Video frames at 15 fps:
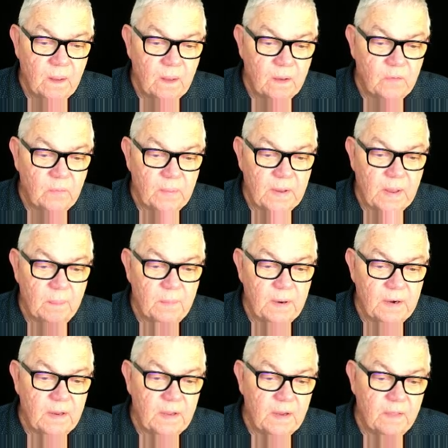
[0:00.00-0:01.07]
As we come
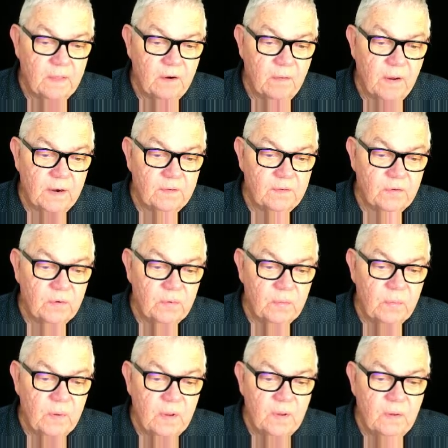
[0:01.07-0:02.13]
down here, there are two
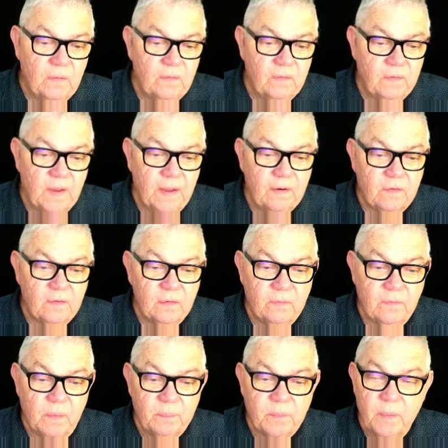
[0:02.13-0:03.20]
sets of
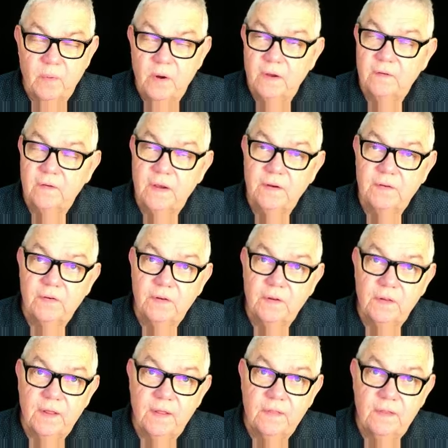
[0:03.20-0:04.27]
optimization
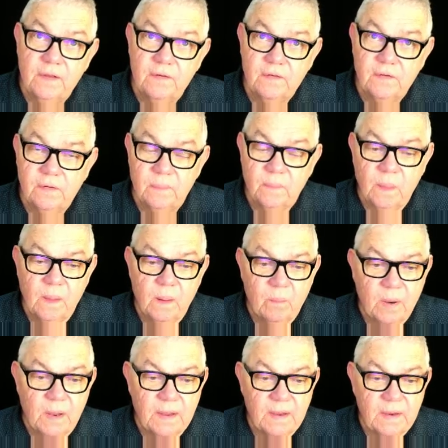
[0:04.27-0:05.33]
that this
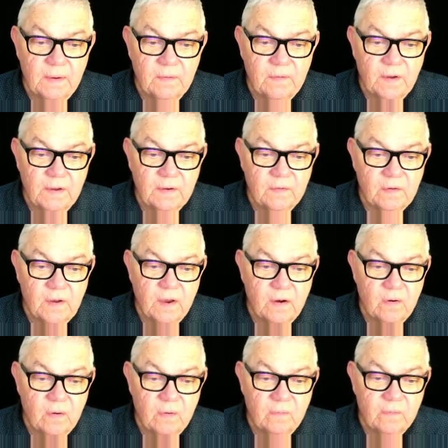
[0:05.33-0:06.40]
plugin takes care
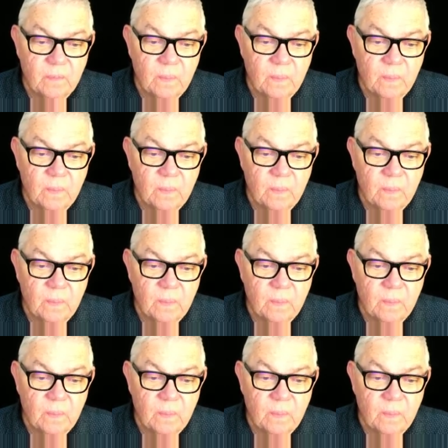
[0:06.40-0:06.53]
of.